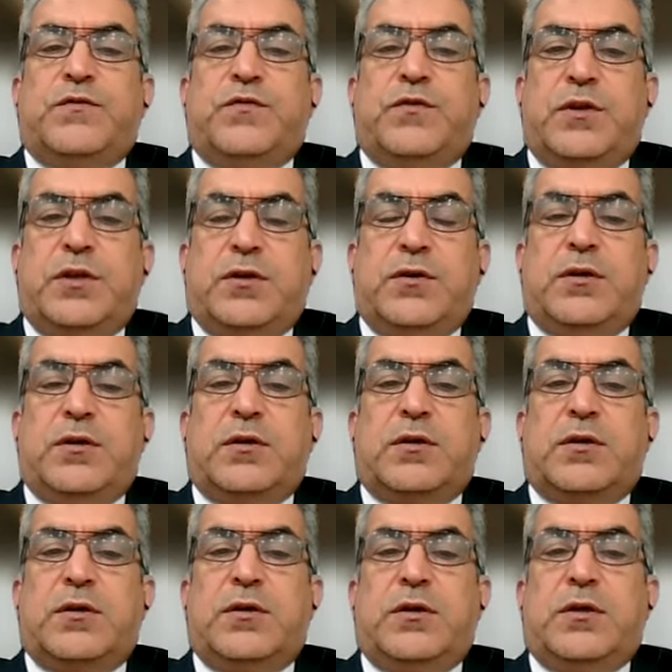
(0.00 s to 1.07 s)
follicular
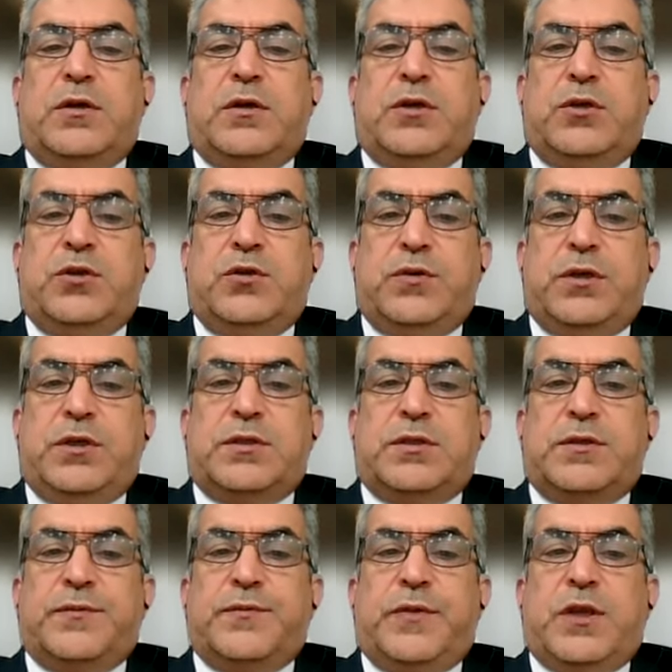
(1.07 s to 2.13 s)

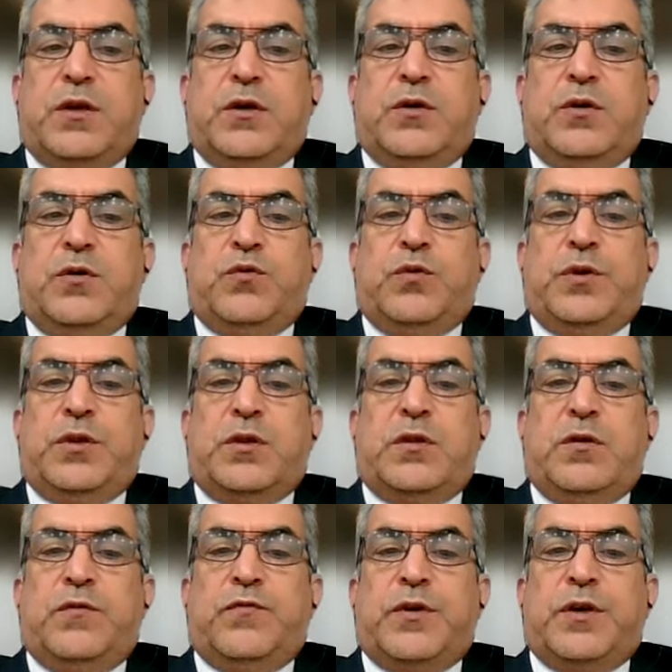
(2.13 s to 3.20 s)
units with
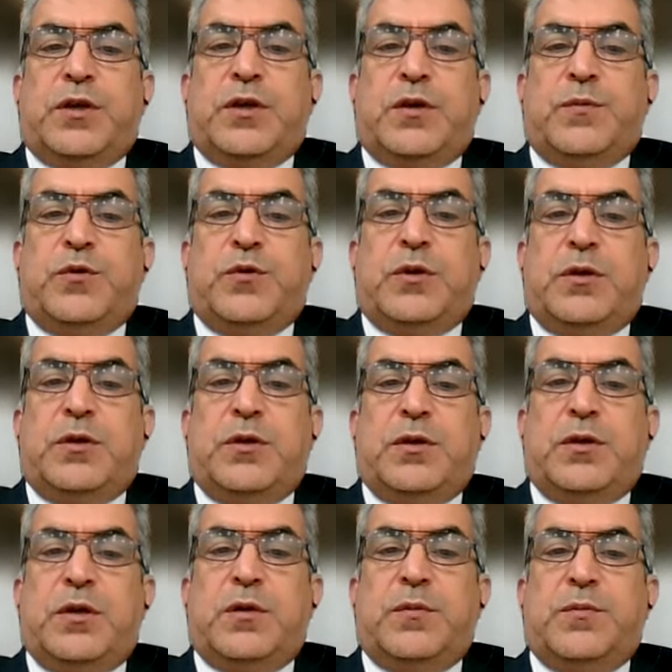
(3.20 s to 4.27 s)
variable
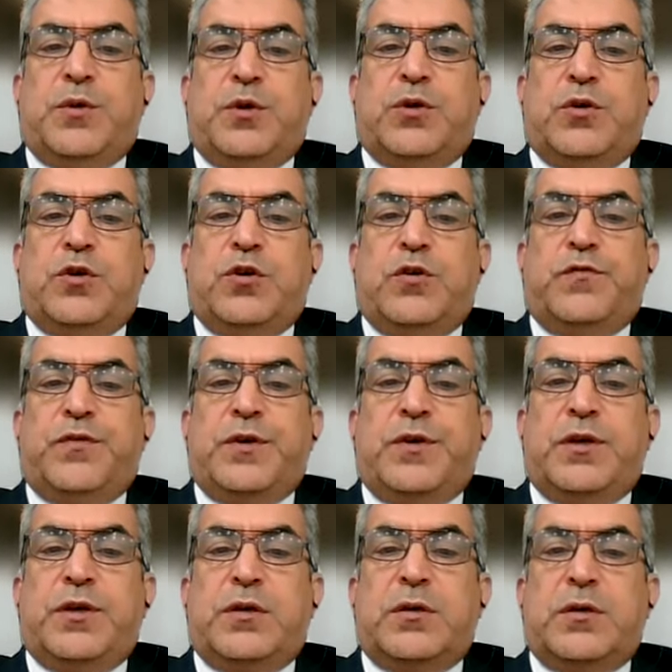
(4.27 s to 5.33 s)
number of
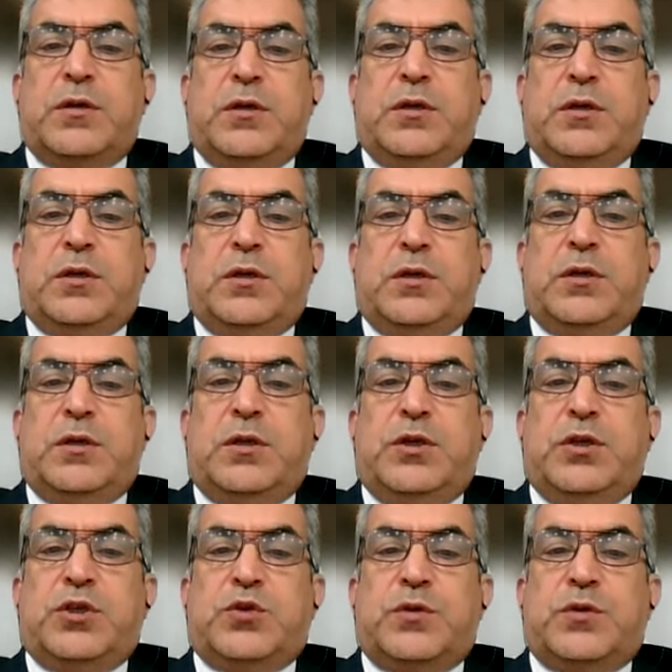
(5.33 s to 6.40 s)
hair in
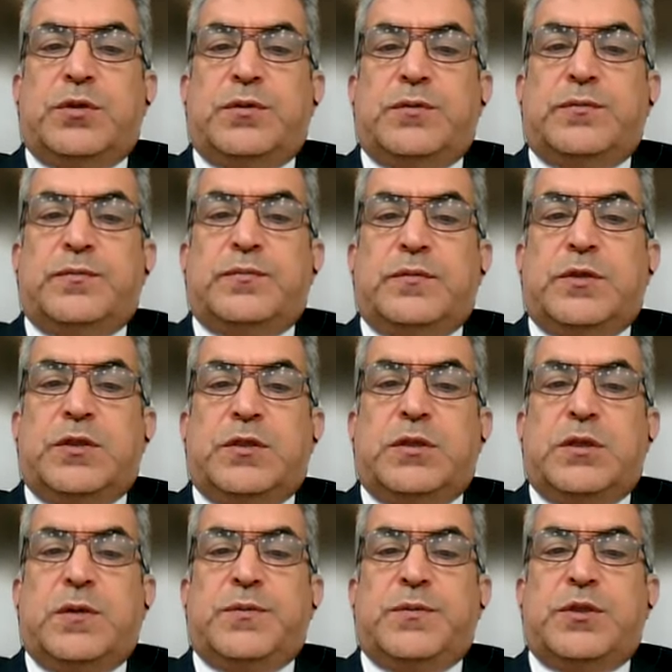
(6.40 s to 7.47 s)
each one.
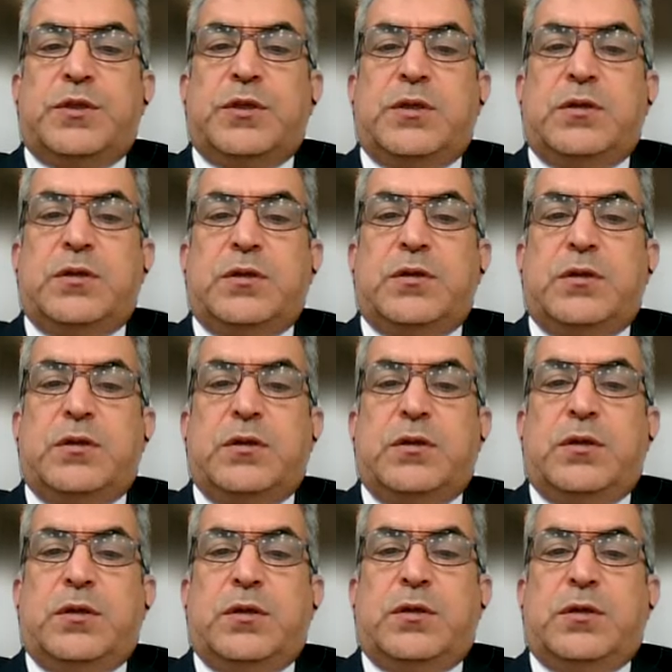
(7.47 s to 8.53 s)
Some single,
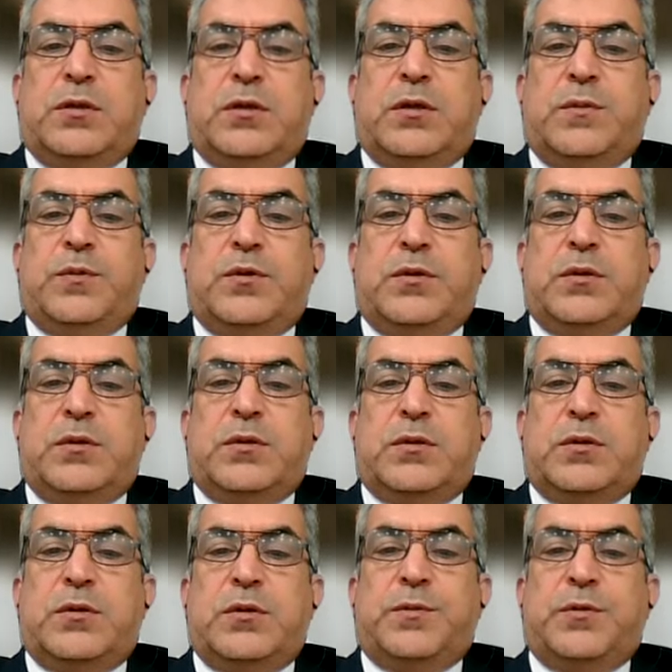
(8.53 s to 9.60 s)
double,
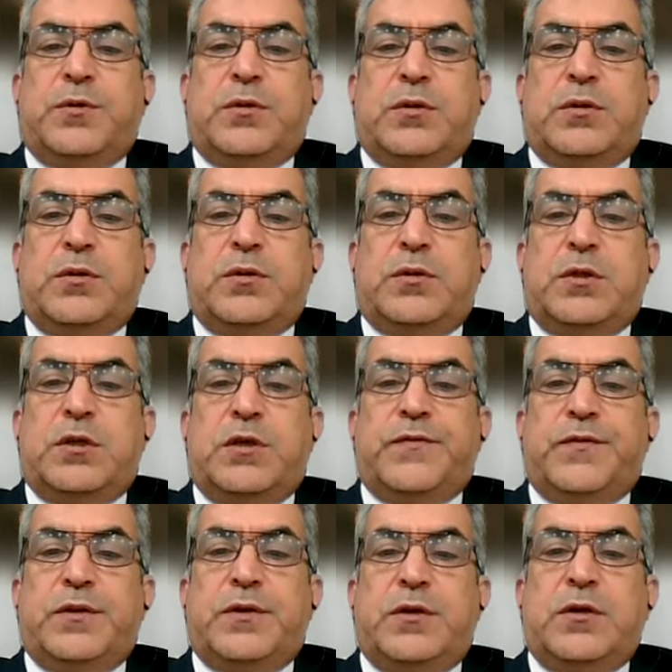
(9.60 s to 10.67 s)
triple, or
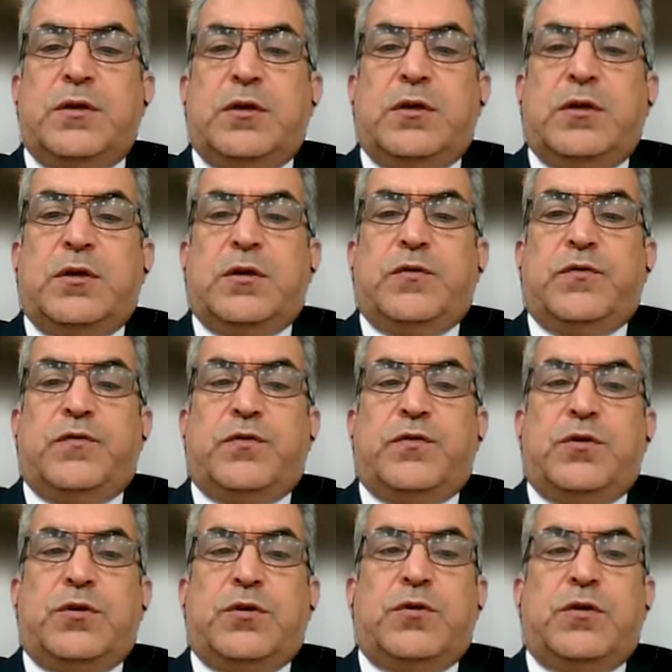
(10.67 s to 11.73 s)
even
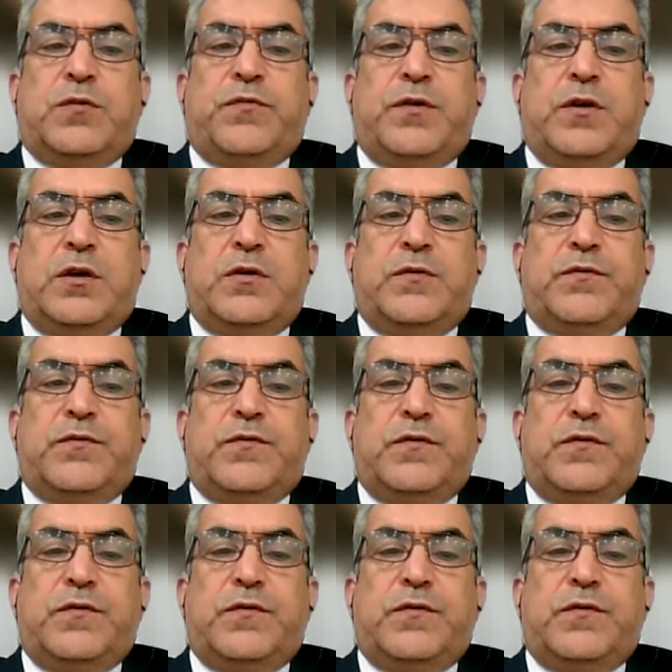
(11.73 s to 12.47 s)
4 or 5